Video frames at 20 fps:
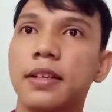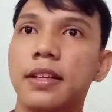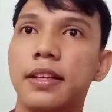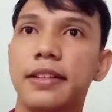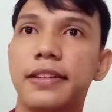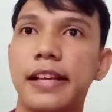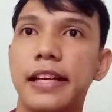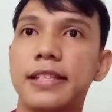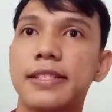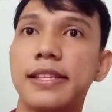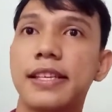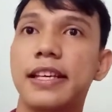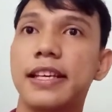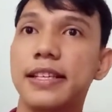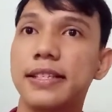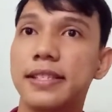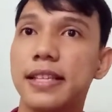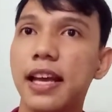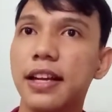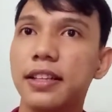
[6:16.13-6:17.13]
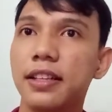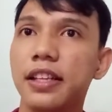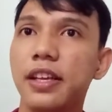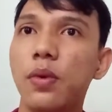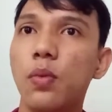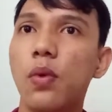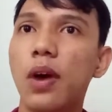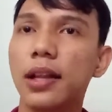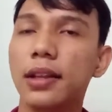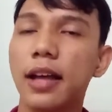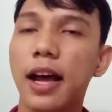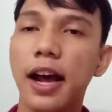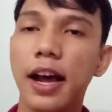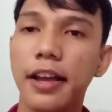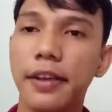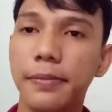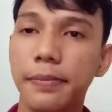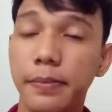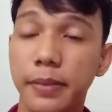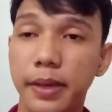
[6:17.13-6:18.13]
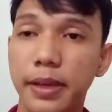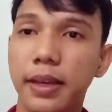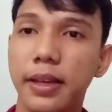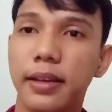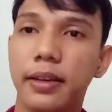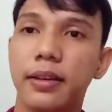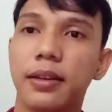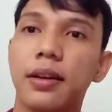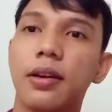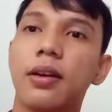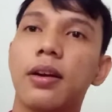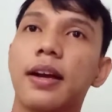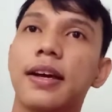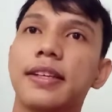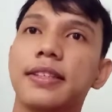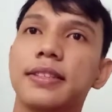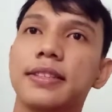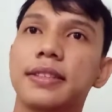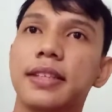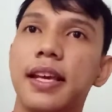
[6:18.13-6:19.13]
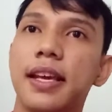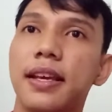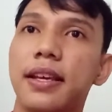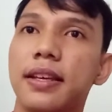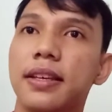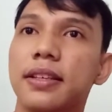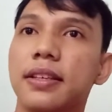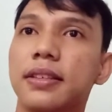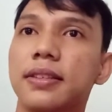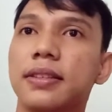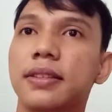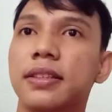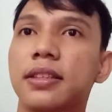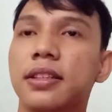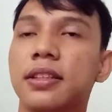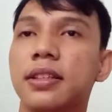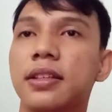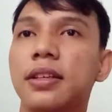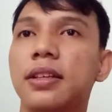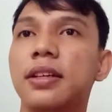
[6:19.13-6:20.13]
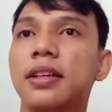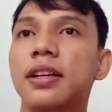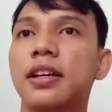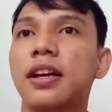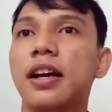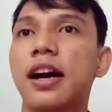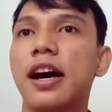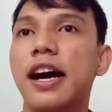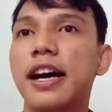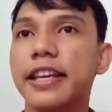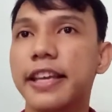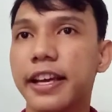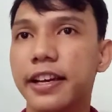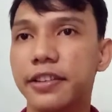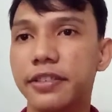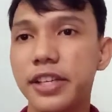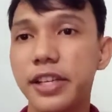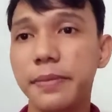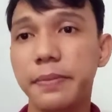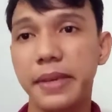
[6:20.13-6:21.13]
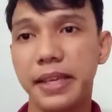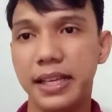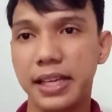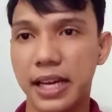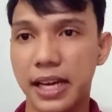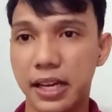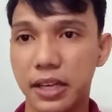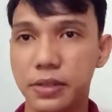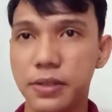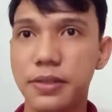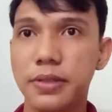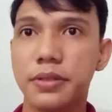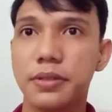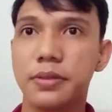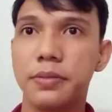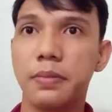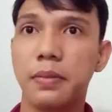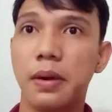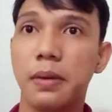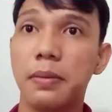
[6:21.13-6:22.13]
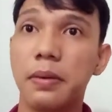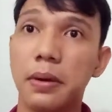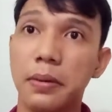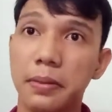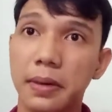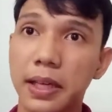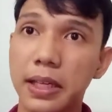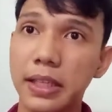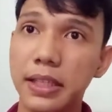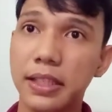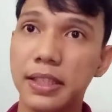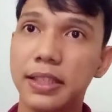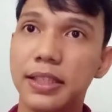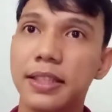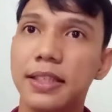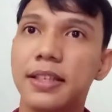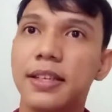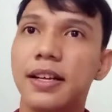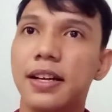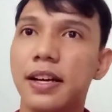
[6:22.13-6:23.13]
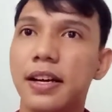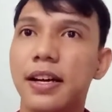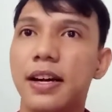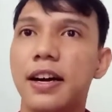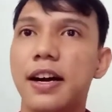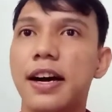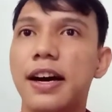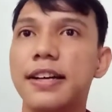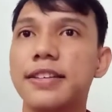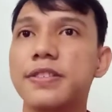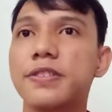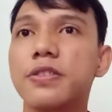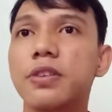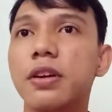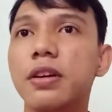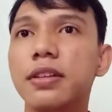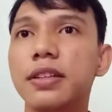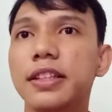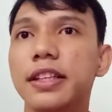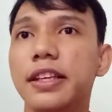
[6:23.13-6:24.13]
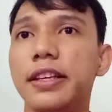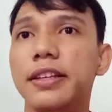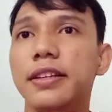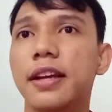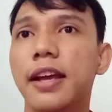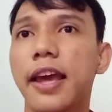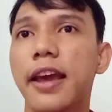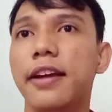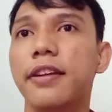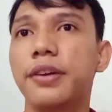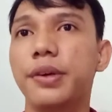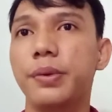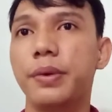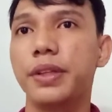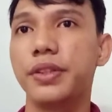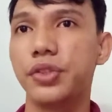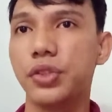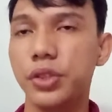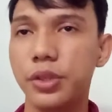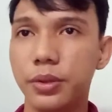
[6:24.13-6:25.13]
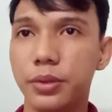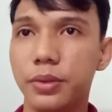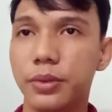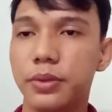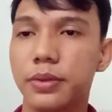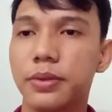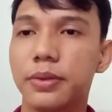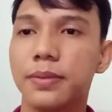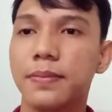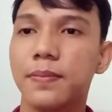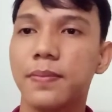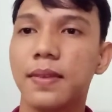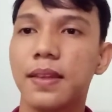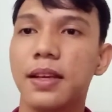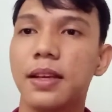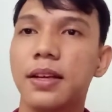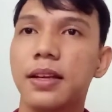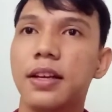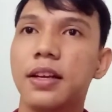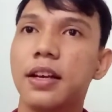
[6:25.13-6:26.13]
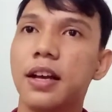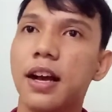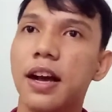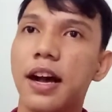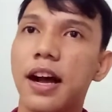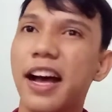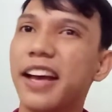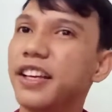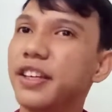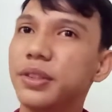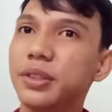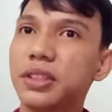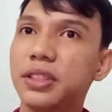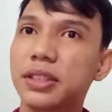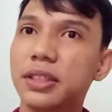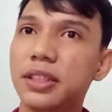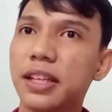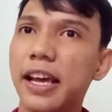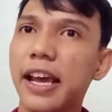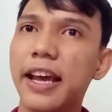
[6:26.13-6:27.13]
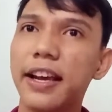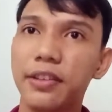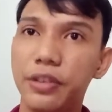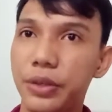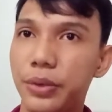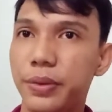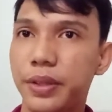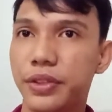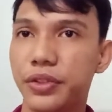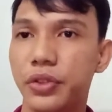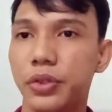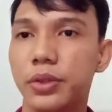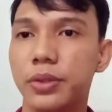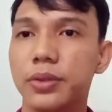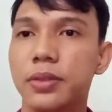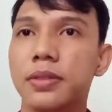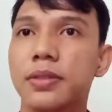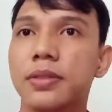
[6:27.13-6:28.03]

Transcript: That's exactly what I mean or I say. I agree because blah blah blah. I strongly agree with you. I couldn't agree with you.